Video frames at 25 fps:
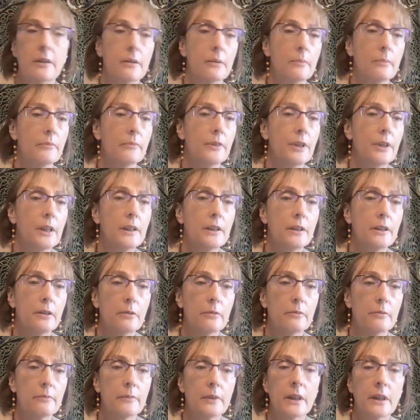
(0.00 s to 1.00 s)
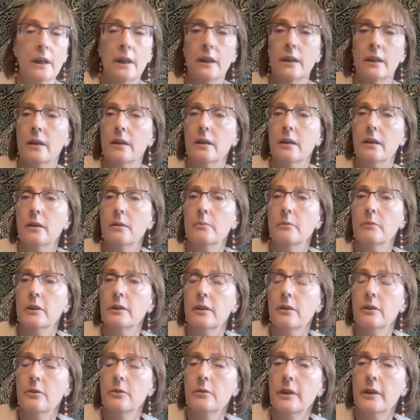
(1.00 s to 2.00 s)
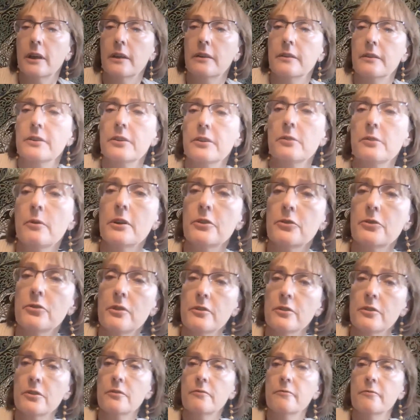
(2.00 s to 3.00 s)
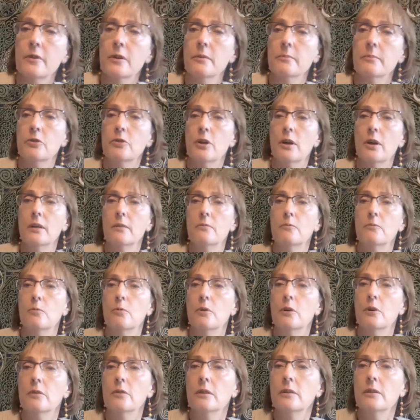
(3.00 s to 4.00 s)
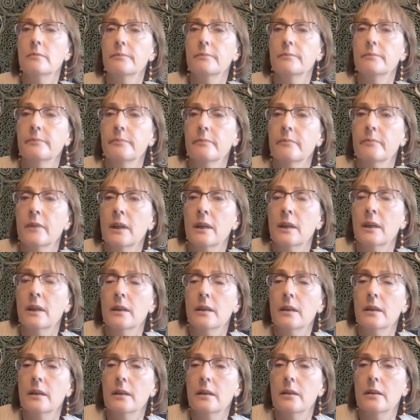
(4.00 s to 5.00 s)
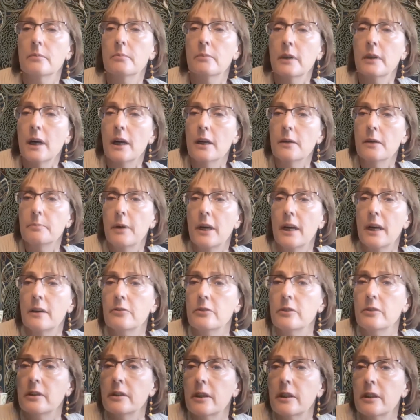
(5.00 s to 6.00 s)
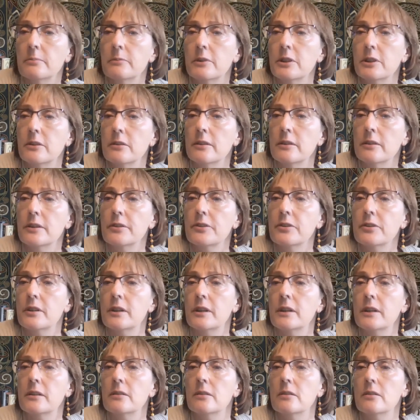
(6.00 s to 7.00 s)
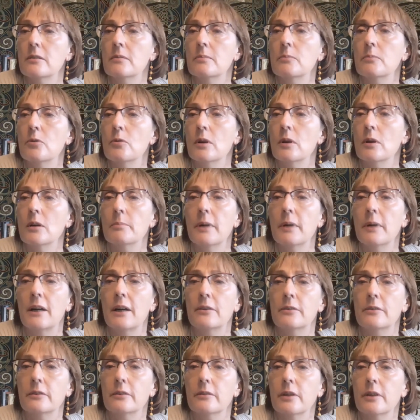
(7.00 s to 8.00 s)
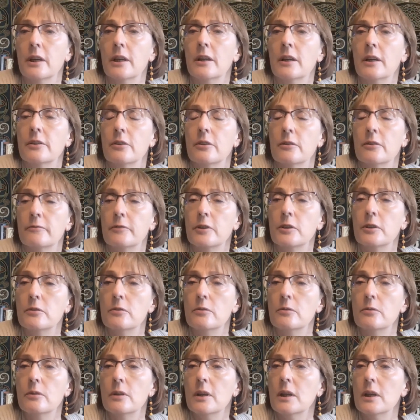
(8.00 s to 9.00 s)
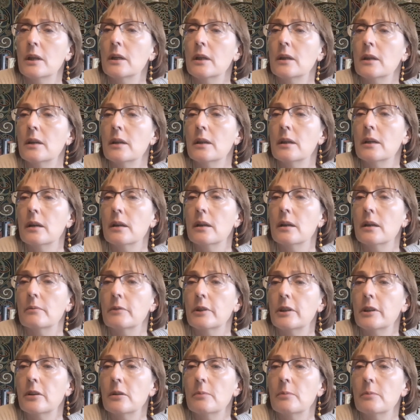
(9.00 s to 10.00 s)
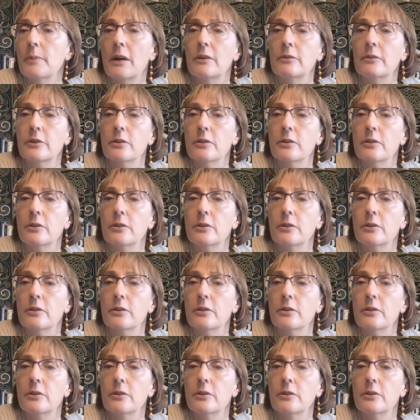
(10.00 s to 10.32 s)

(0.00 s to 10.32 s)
thank you. Okay, this question is from John Warner. Hi, Patrick. I'm curious to hear more about your view, hear about